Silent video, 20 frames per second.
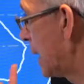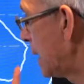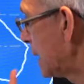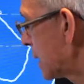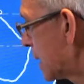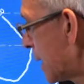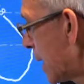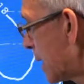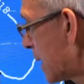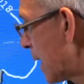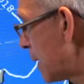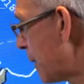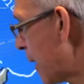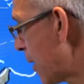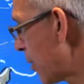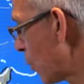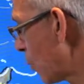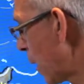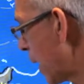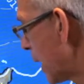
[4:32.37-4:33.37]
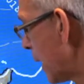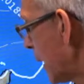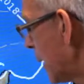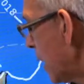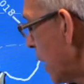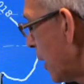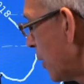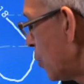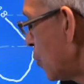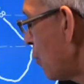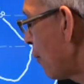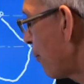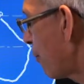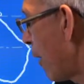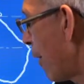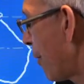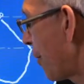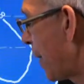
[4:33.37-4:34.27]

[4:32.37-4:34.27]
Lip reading: Sunday, by the way, a new front